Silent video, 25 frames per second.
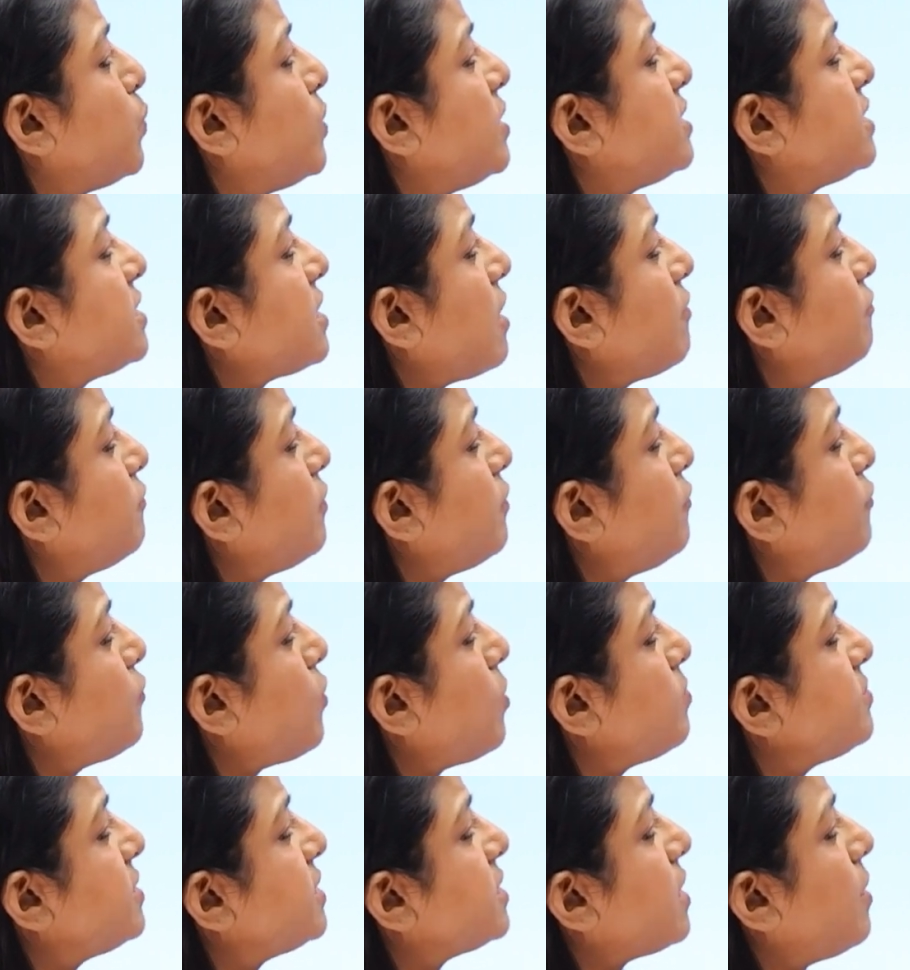We suffer
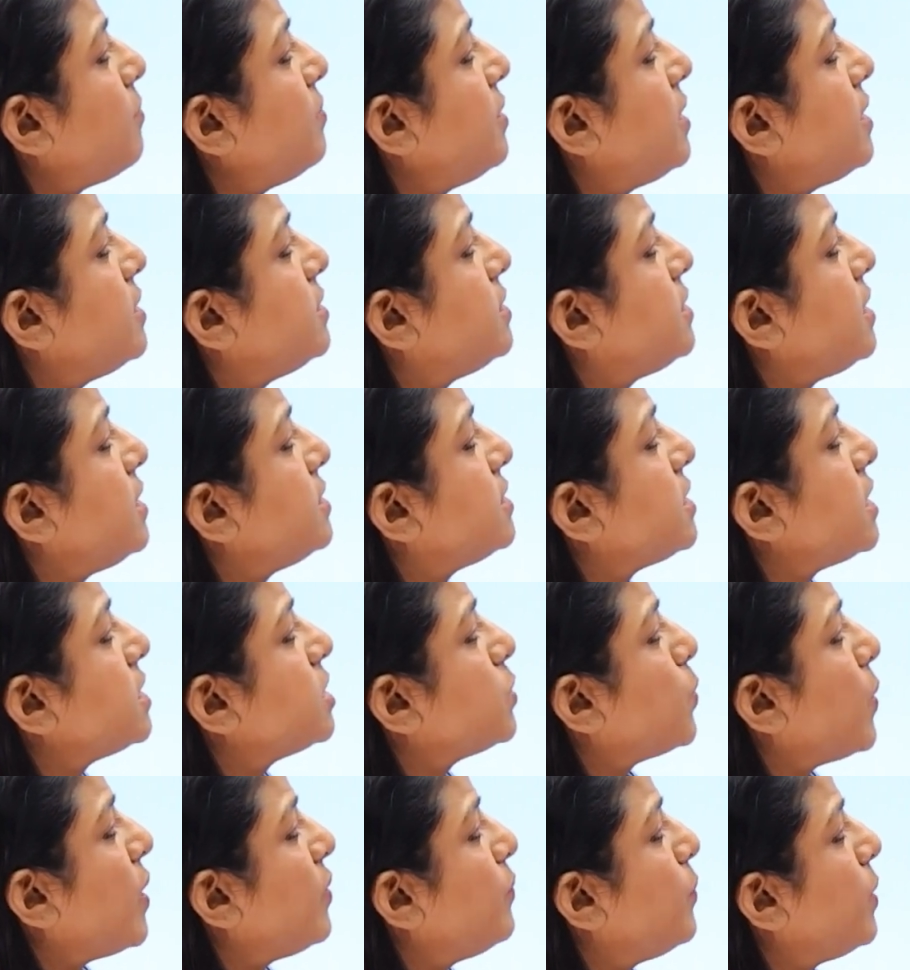from some
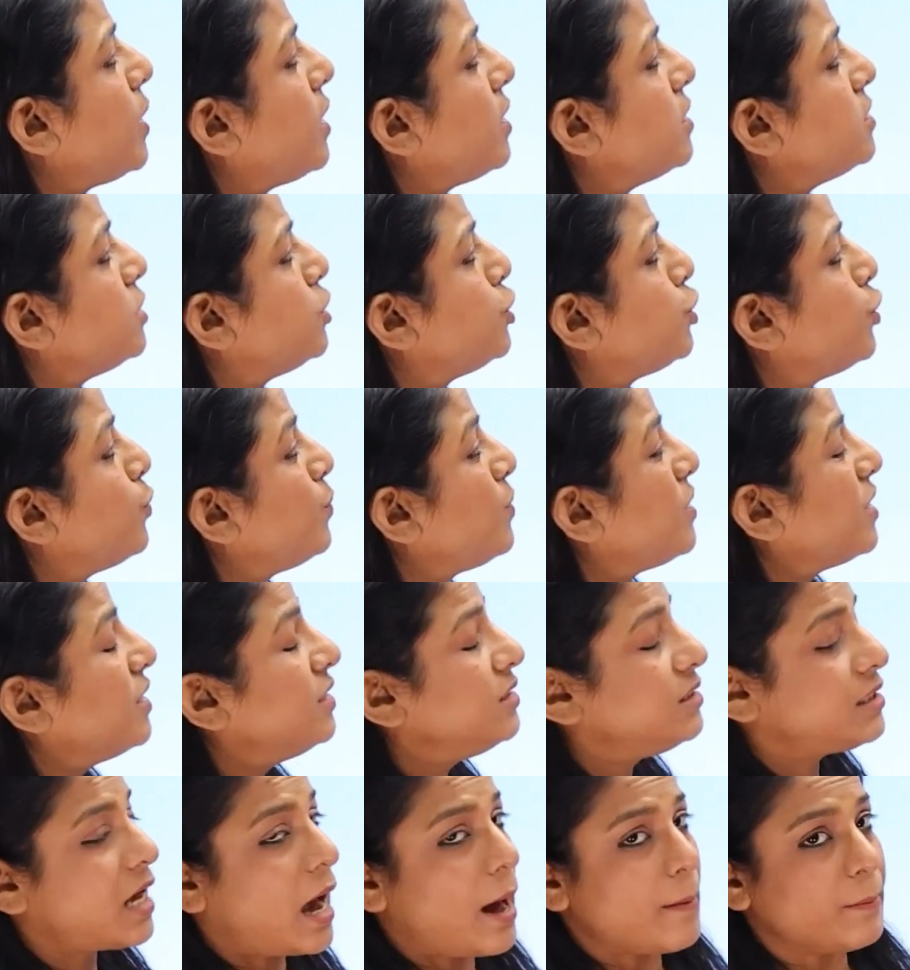diseases when we consume
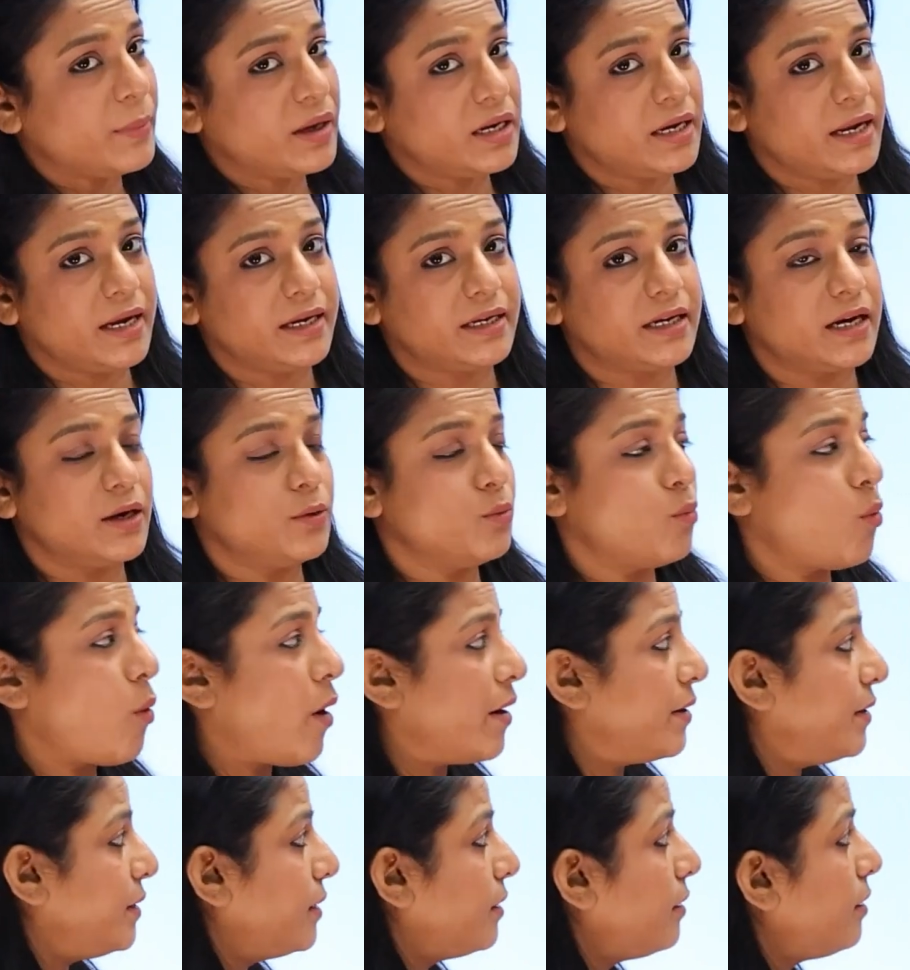contaminated
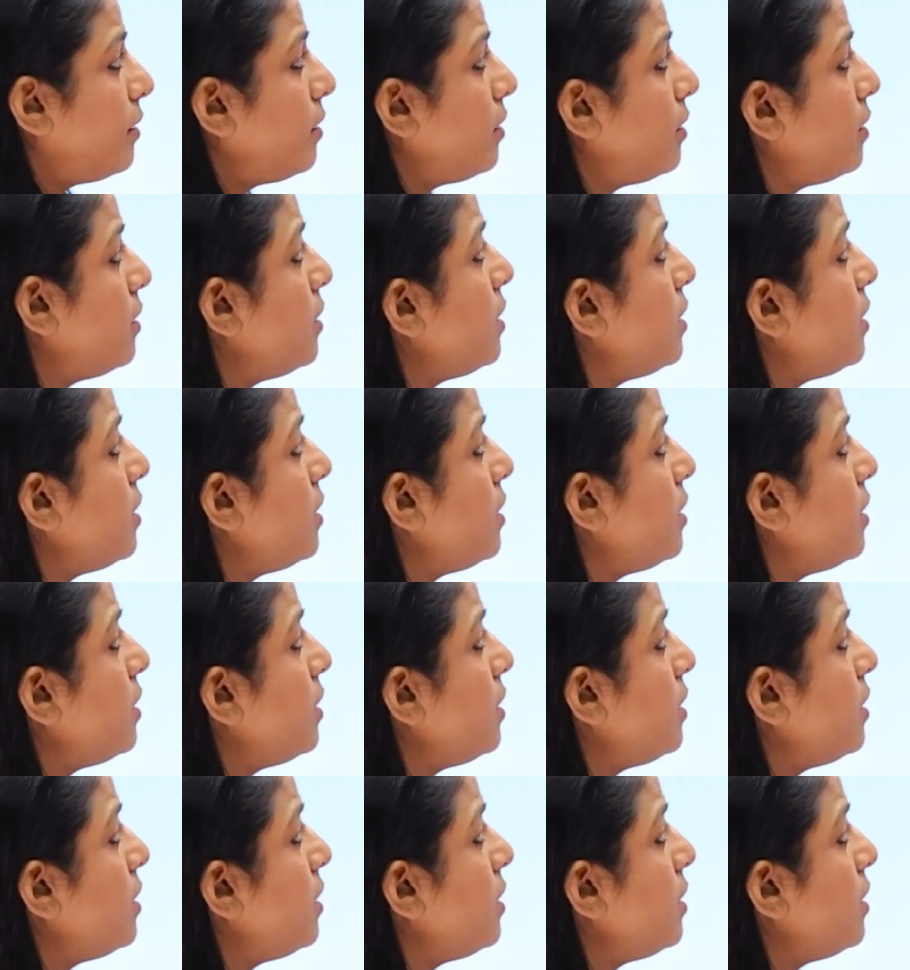water.